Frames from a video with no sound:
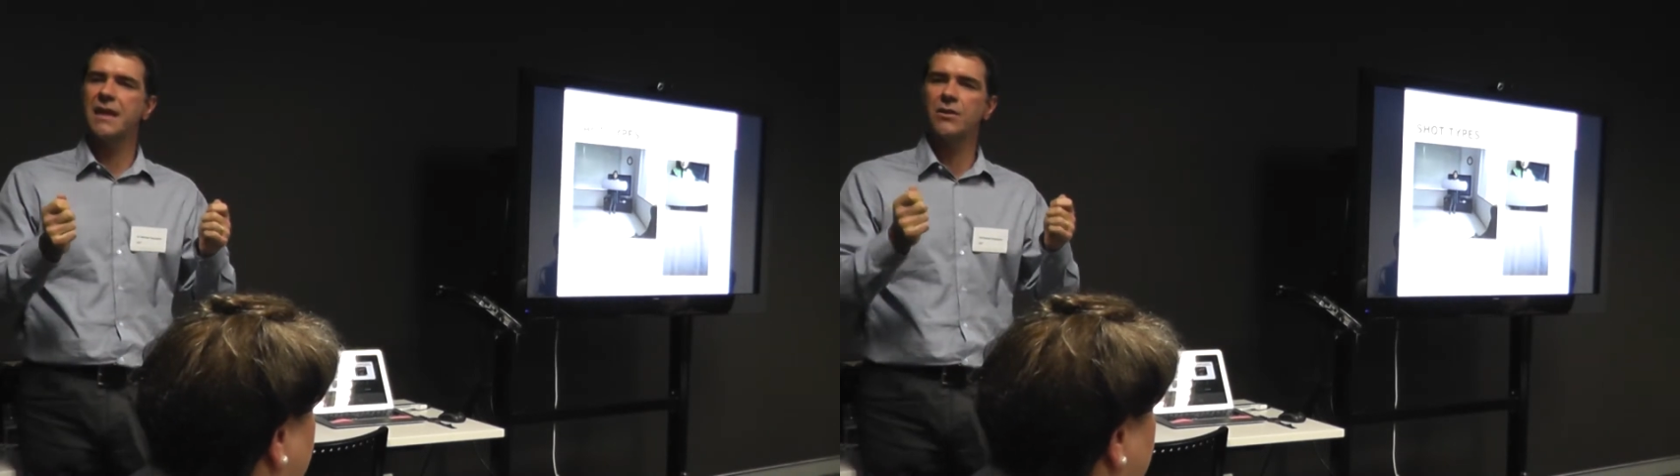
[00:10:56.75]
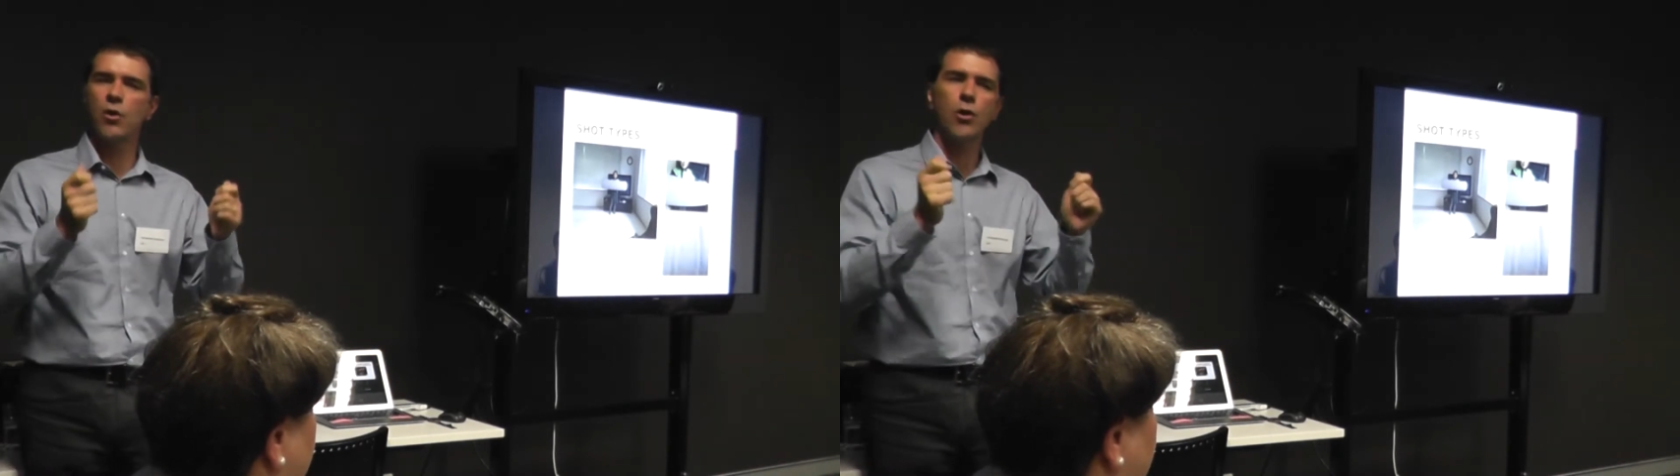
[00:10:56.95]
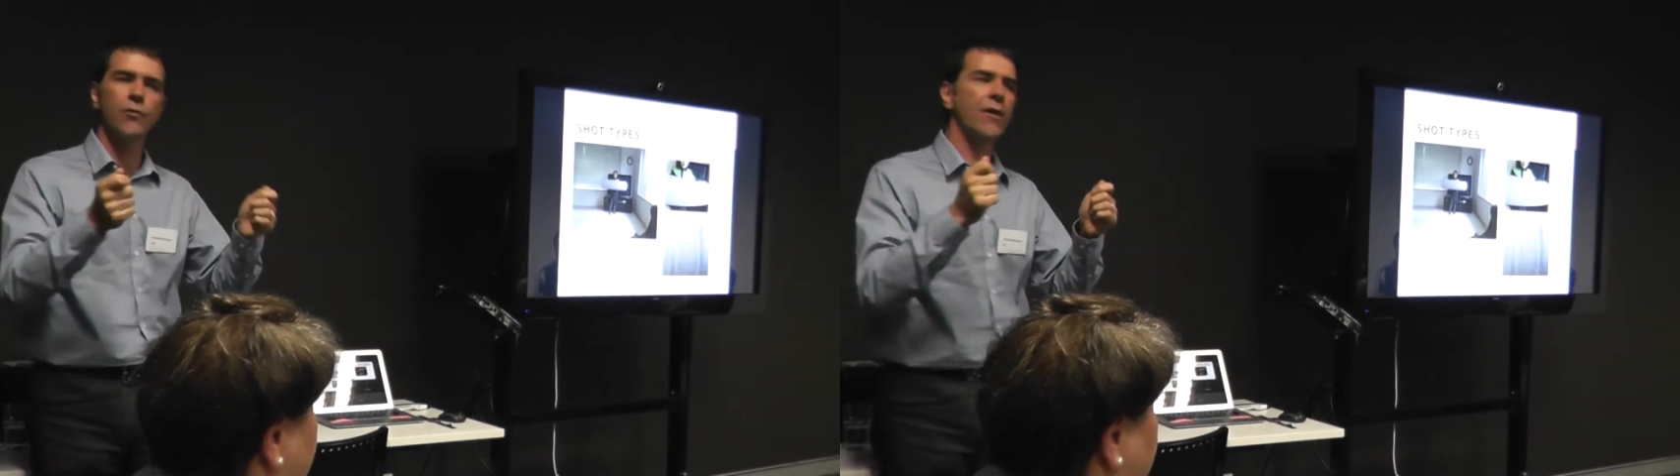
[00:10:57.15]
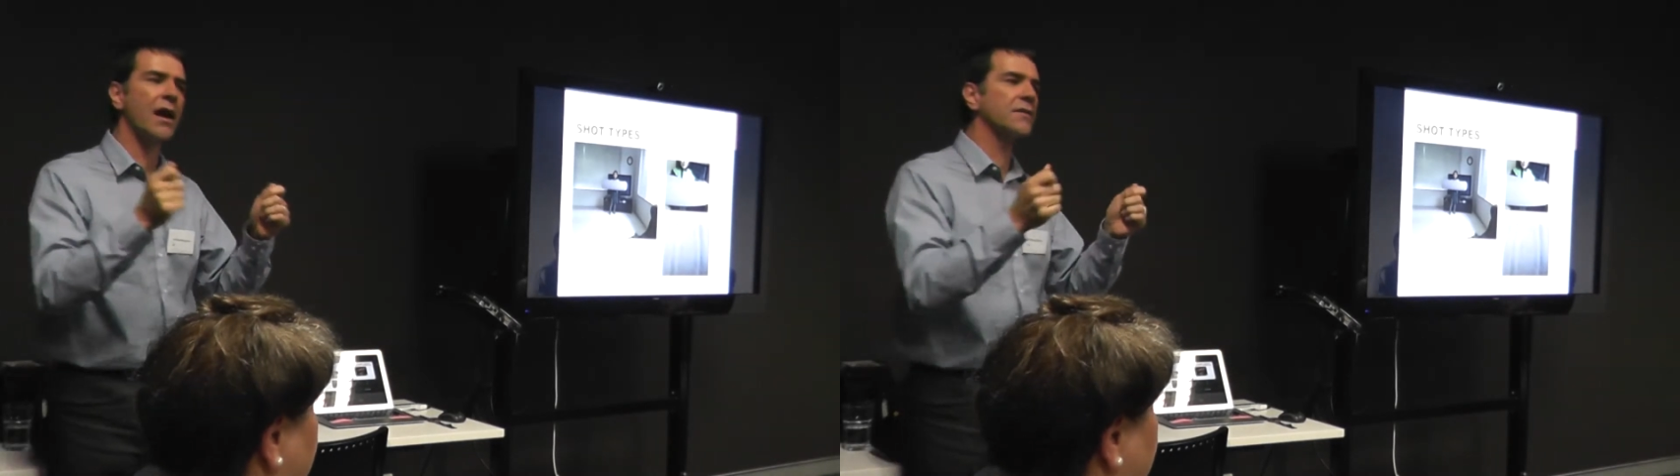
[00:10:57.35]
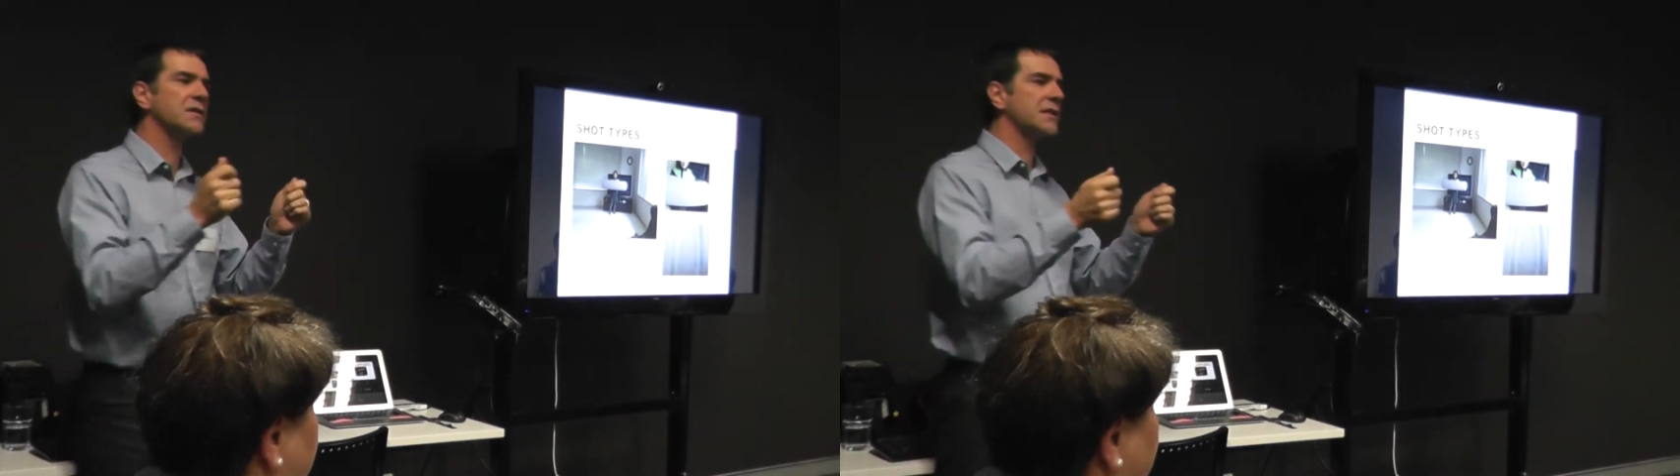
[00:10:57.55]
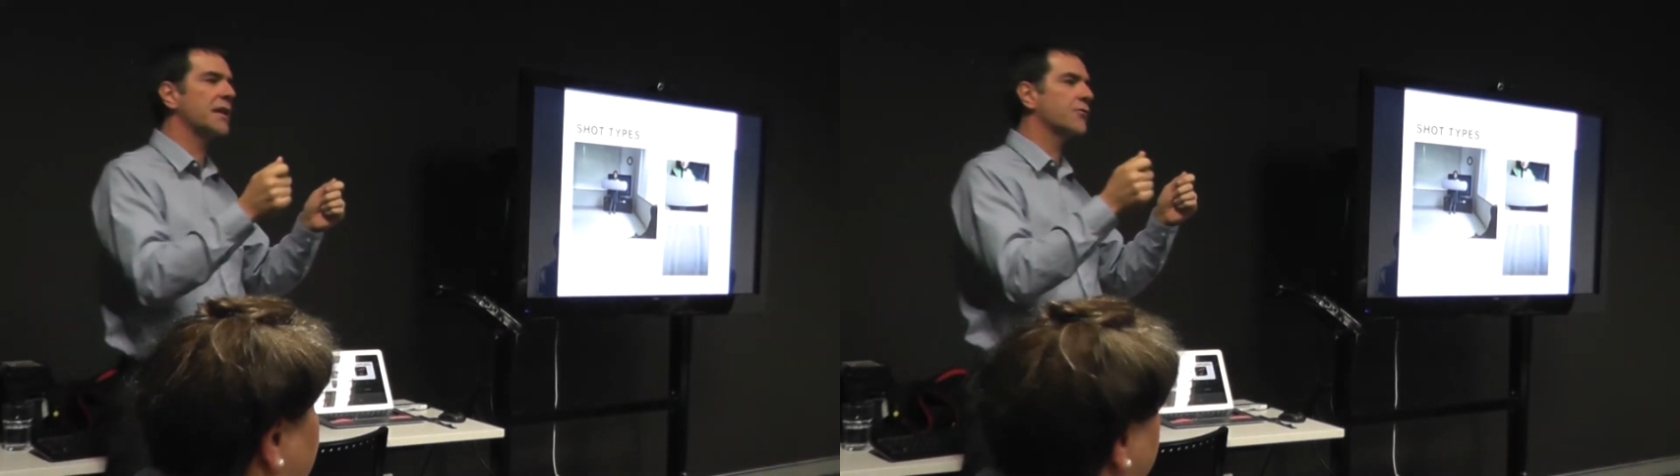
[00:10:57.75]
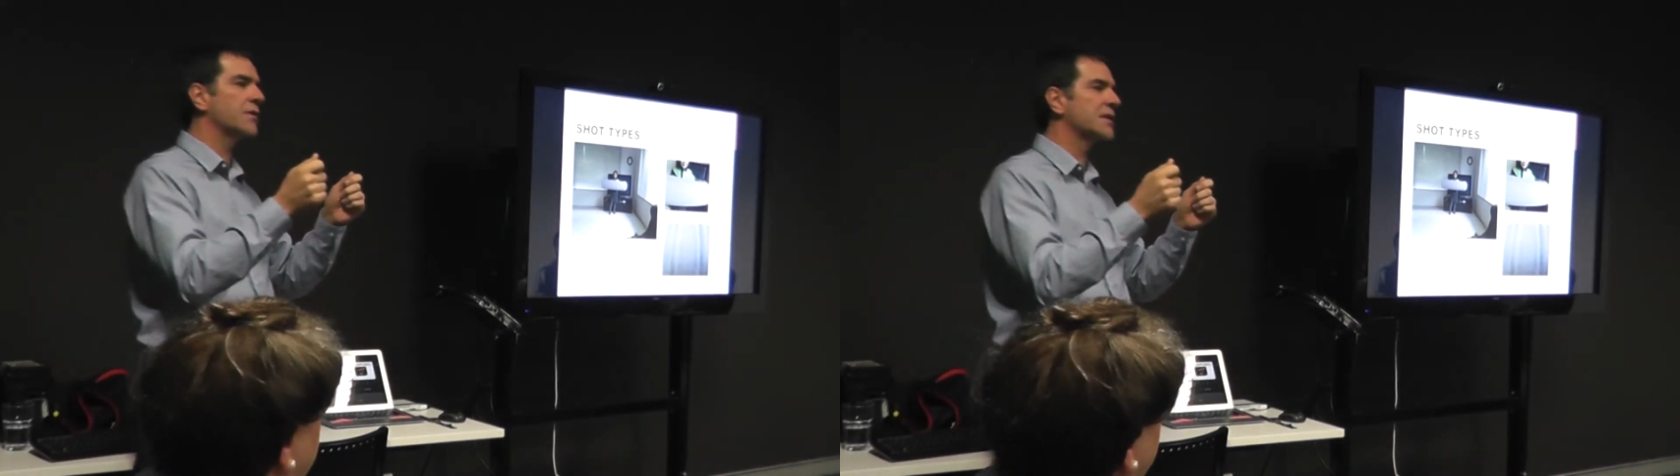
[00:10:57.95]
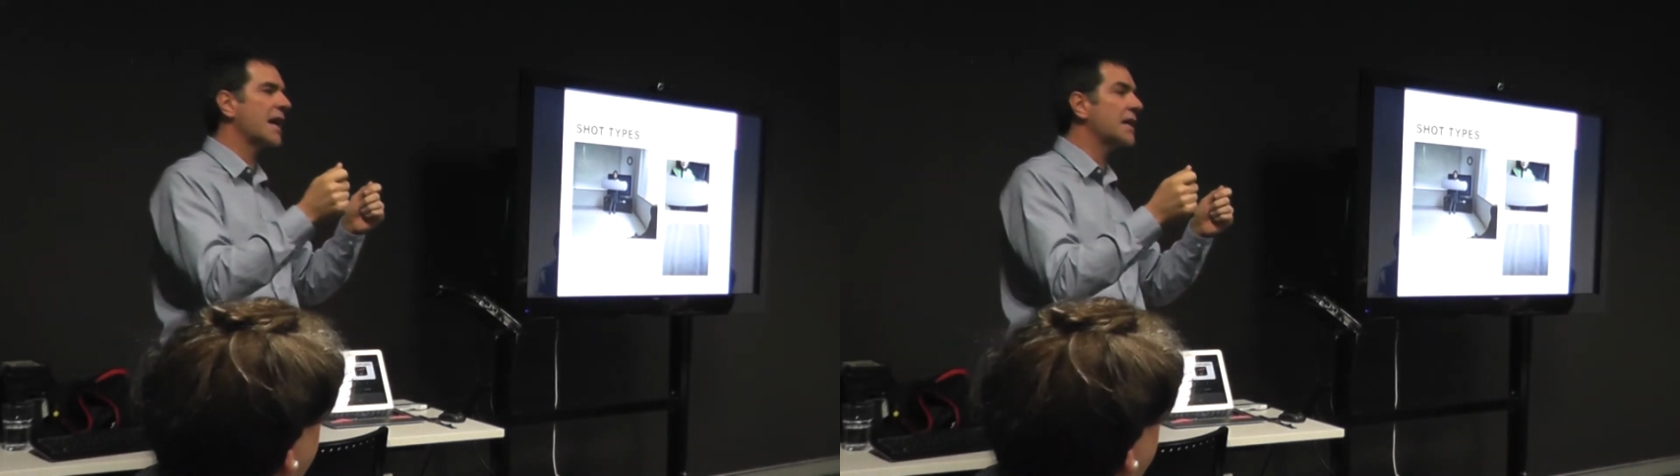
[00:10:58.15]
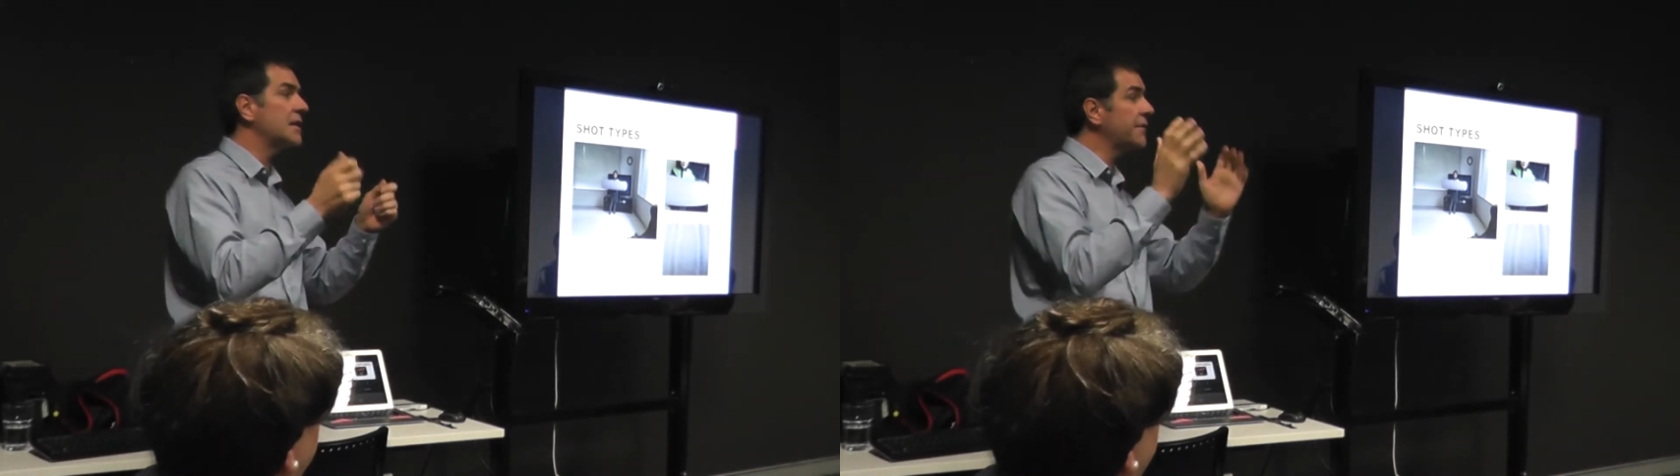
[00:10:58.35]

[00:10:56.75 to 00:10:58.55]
had gone around the centre and taken